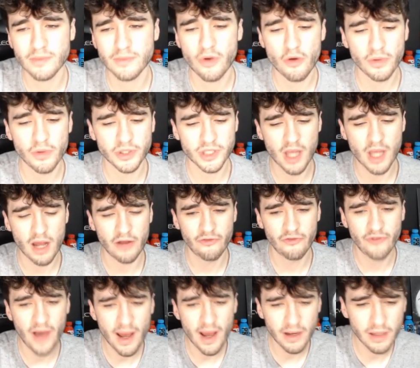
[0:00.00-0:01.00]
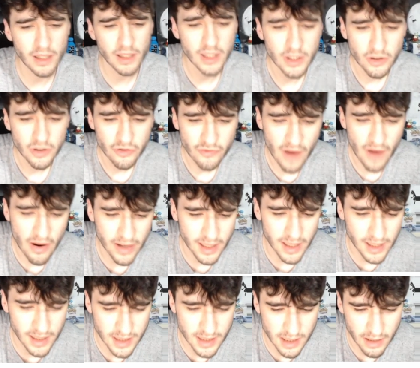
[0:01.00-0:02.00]
in Pokemon Scarlet and Violet. Very
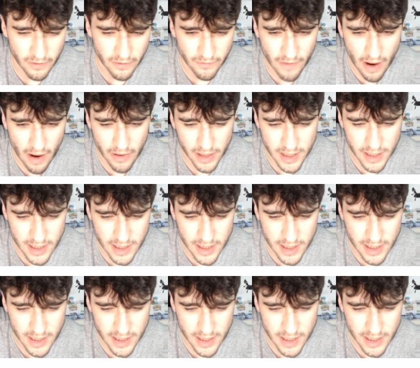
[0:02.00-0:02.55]
easy, very